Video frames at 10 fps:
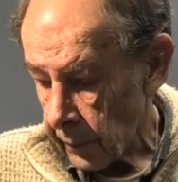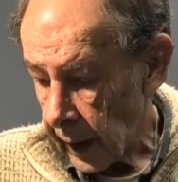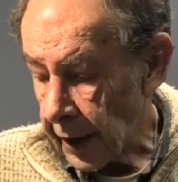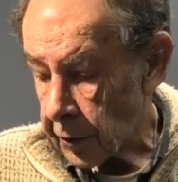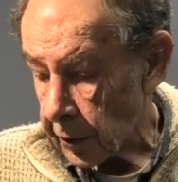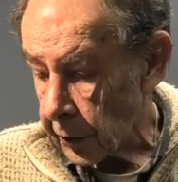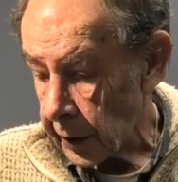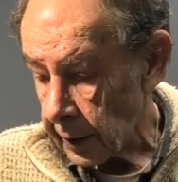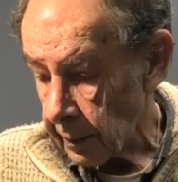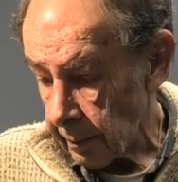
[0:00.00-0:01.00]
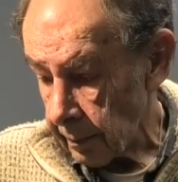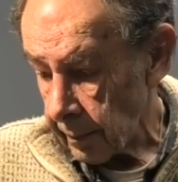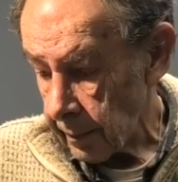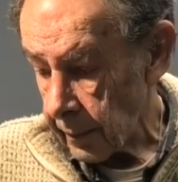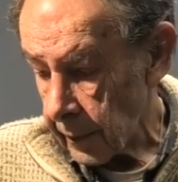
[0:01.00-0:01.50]
as good
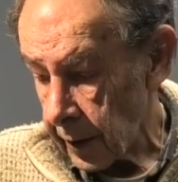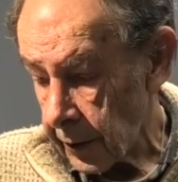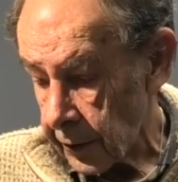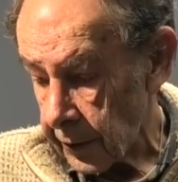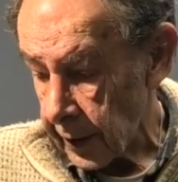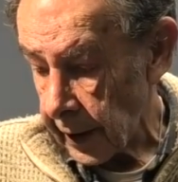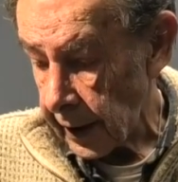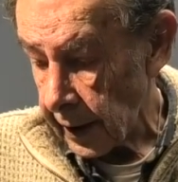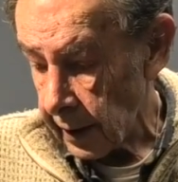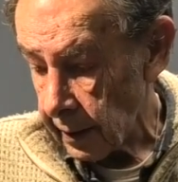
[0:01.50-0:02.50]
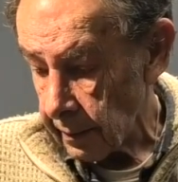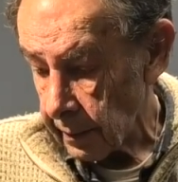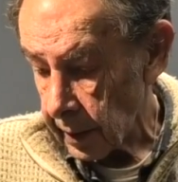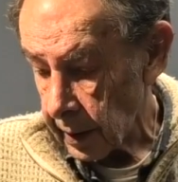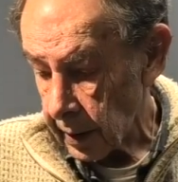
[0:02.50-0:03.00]
as the
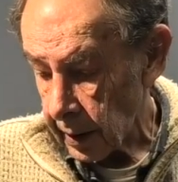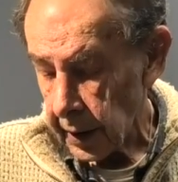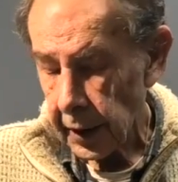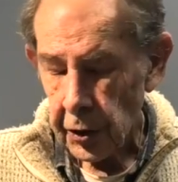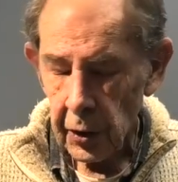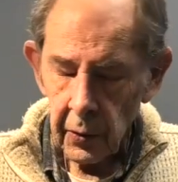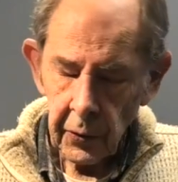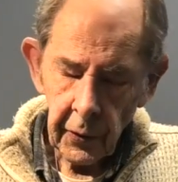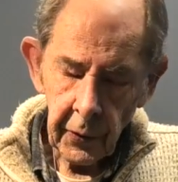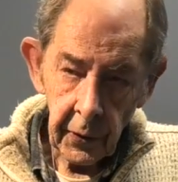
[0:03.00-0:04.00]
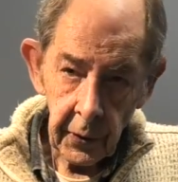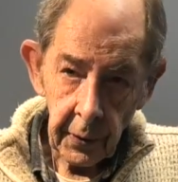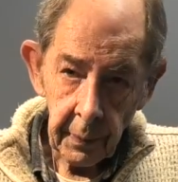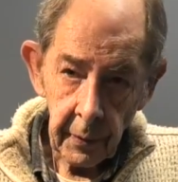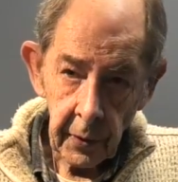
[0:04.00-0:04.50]
King Charles III
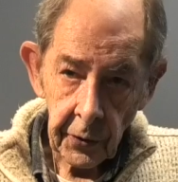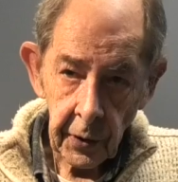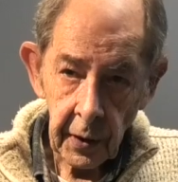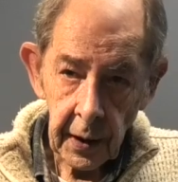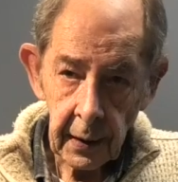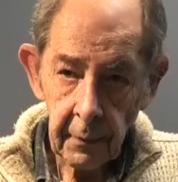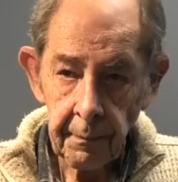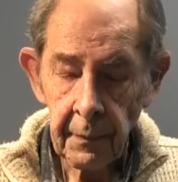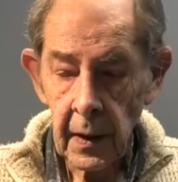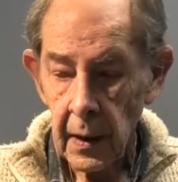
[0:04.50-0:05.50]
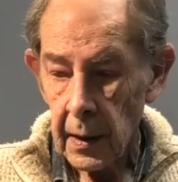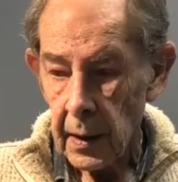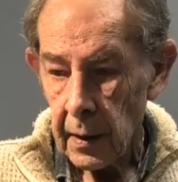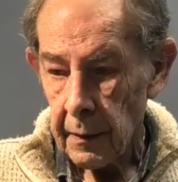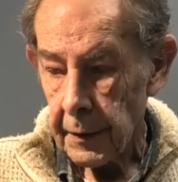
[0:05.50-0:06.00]
has turned out.
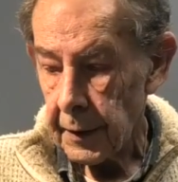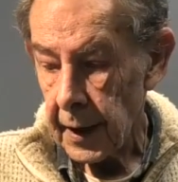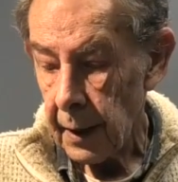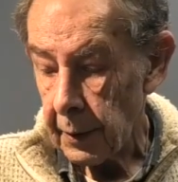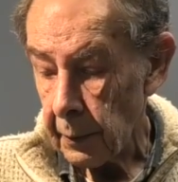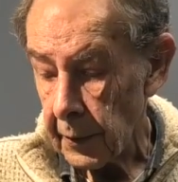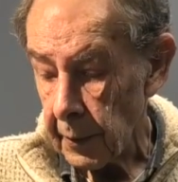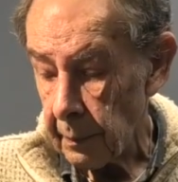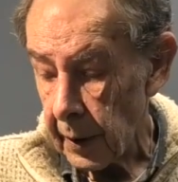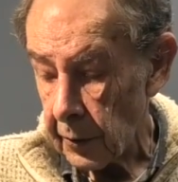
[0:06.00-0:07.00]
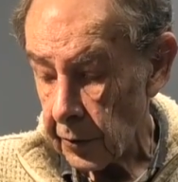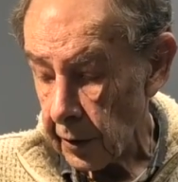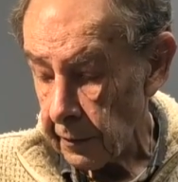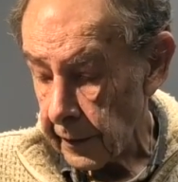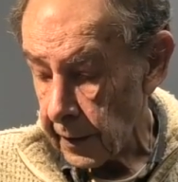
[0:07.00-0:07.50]
Very happy with them both
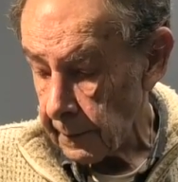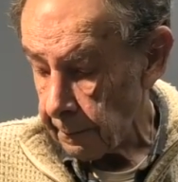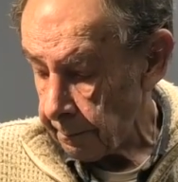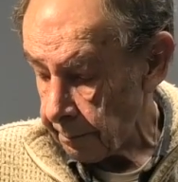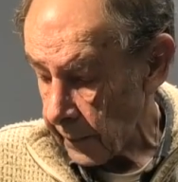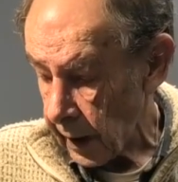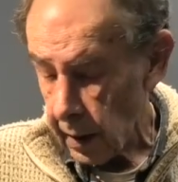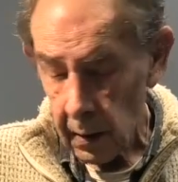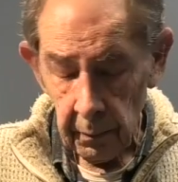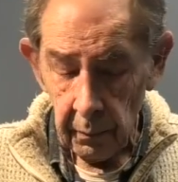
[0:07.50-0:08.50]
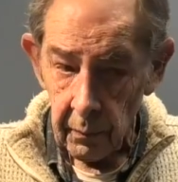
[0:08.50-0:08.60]
so far, and